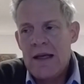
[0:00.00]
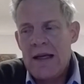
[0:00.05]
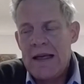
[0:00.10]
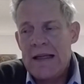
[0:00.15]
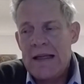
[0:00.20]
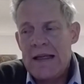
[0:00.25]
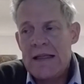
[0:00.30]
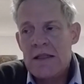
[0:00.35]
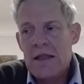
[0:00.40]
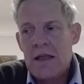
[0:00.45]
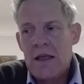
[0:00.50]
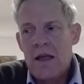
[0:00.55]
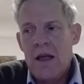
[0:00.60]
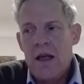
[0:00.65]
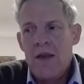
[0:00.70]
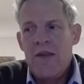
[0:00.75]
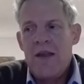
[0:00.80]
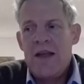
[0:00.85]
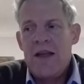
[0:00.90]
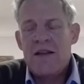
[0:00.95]
is
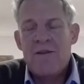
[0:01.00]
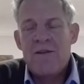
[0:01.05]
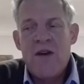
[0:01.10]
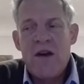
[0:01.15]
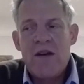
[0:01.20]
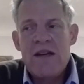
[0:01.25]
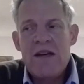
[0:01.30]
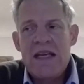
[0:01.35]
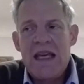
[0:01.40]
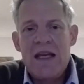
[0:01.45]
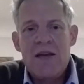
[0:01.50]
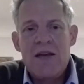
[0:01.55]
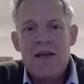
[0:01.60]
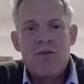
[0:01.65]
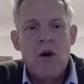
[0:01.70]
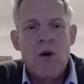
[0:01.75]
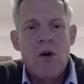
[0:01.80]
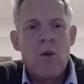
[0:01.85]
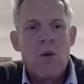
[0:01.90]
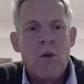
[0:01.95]
there's a very key
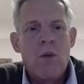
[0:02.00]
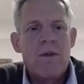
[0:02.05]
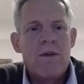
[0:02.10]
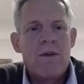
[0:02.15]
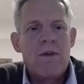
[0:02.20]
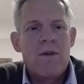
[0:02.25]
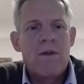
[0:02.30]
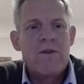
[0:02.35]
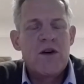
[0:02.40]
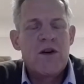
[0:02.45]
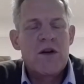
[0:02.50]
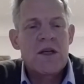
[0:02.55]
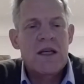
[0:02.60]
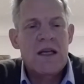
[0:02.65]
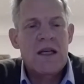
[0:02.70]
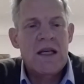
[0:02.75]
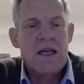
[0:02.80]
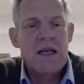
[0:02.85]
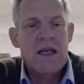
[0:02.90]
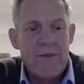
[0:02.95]
role for
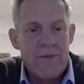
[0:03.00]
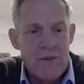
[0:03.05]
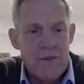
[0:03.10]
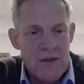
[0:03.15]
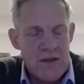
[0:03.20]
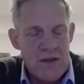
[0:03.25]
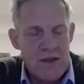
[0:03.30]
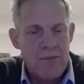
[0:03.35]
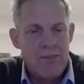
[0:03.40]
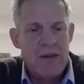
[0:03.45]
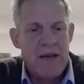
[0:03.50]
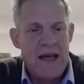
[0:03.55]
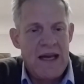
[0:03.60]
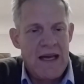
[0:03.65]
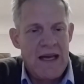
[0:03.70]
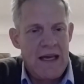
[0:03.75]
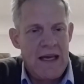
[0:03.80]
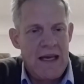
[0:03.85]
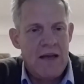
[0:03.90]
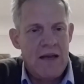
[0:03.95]
governments to
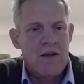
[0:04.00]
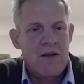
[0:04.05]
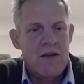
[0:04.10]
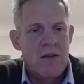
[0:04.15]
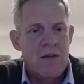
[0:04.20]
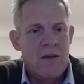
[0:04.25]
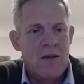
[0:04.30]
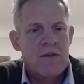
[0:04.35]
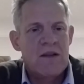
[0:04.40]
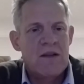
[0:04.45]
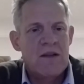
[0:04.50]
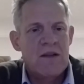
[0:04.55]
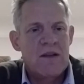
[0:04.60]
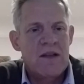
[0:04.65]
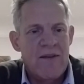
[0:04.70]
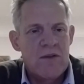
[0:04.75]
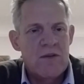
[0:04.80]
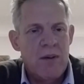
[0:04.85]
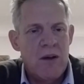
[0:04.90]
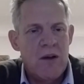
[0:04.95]
play here in terms of
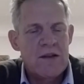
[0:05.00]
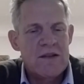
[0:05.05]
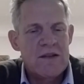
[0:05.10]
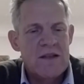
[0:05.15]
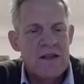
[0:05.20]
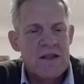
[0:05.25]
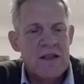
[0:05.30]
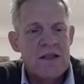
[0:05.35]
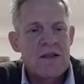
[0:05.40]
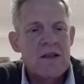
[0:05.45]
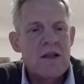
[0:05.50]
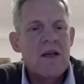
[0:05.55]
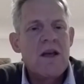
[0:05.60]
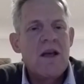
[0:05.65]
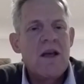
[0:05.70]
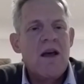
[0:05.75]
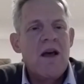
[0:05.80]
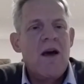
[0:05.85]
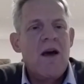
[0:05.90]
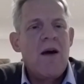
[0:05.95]
government policies.
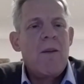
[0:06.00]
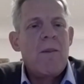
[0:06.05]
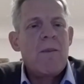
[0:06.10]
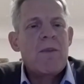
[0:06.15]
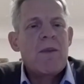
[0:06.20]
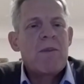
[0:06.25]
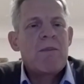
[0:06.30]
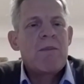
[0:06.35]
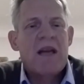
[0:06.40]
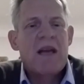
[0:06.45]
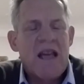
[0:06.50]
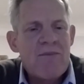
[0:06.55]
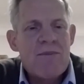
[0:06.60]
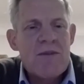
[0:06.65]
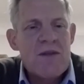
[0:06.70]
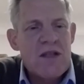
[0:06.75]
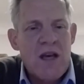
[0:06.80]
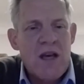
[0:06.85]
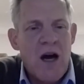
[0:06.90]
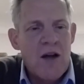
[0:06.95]
But
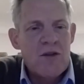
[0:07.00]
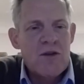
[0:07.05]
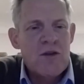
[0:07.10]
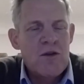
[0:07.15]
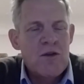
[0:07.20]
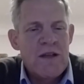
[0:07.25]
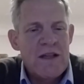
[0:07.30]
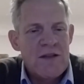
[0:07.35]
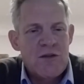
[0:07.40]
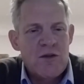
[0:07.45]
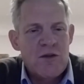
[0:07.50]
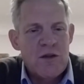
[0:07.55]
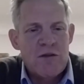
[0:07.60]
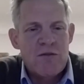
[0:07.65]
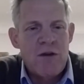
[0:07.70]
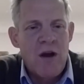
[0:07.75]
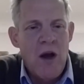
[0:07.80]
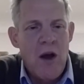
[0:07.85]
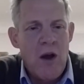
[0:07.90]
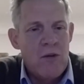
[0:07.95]
governments can't do this on
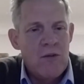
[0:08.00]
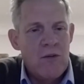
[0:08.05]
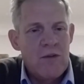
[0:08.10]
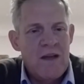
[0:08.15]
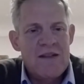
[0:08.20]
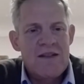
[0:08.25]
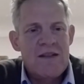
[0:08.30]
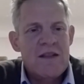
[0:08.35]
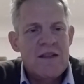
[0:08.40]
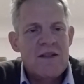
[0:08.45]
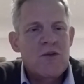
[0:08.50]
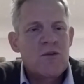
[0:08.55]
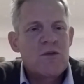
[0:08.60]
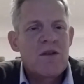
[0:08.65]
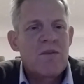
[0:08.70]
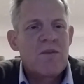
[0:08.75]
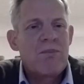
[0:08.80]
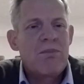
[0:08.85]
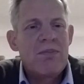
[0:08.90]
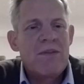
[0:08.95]
their own.
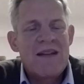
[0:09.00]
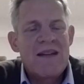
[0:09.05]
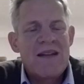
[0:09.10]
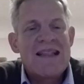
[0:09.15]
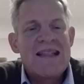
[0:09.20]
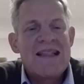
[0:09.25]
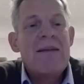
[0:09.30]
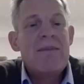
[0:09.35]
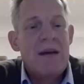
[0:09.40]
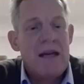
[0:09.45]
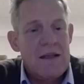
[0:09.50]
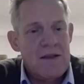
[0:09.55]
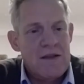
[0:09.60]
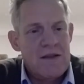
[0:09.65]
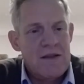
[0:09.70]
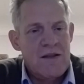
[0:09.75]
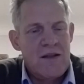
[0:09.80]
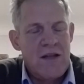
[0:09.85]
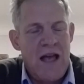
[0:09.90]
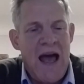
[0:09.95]
There's limits
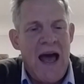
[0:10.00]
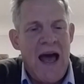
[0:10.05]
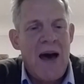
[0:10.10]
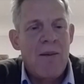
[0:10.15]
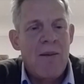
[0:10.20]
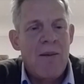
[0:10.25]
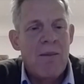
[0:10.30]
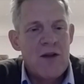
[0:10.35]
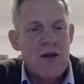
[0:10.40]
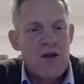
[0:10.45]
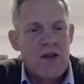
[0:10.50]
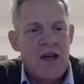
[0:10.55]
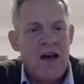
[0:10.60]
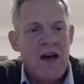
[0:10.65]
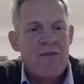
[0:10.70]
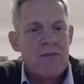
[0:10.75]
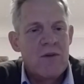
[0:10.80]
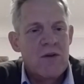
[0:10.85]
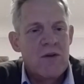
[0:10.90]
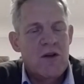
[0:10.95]
to how much
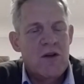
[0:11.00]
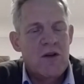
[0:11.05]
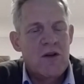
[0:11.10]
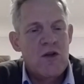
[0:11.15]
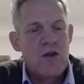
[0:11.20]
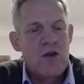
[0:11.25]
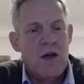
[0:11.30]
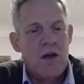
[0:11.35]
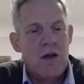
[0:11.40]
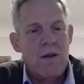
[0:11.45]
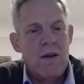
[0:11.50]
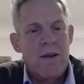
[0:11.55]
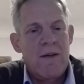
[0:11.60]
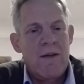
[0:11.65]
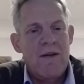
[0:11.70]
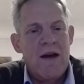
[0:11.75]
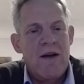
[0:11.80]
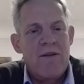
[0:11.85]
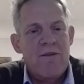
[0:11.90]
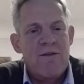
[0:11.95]
government can just
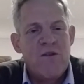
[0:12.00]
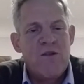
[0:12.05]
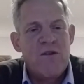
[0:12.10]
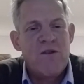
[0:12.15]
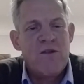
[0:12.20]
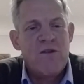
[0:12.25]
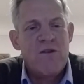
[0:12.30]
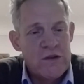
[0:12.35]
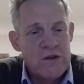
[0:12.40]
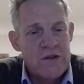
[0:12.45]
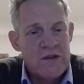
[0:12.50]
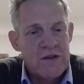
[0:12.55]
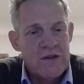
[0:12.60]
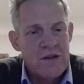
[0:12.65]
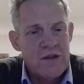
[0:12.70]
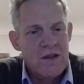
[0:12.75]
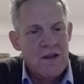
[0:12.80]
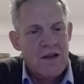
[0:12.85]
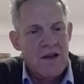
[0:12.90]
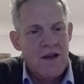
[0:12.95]
force